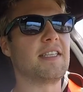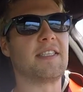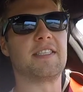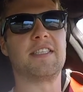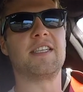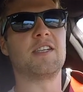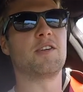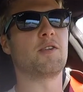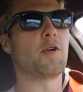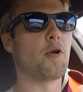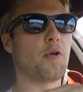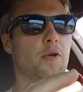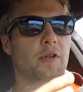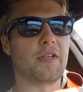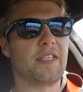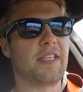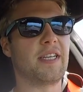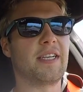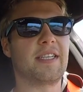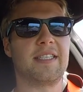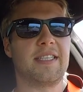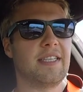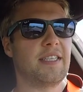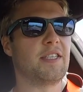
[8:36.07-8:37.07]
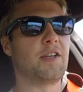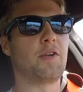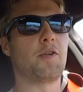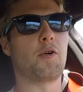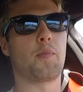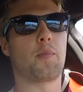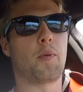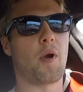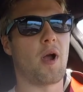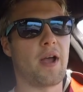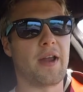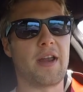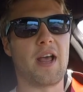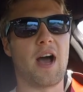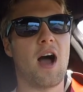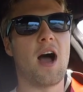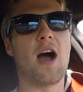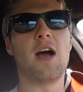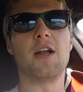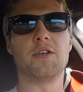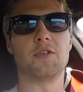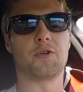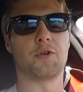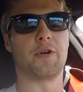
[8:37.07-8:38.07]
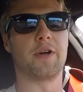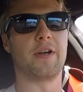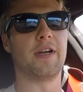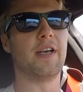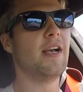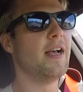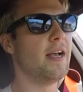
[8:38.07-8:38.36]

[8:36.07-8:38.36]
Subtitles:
0 to 60, 0 probably to 100.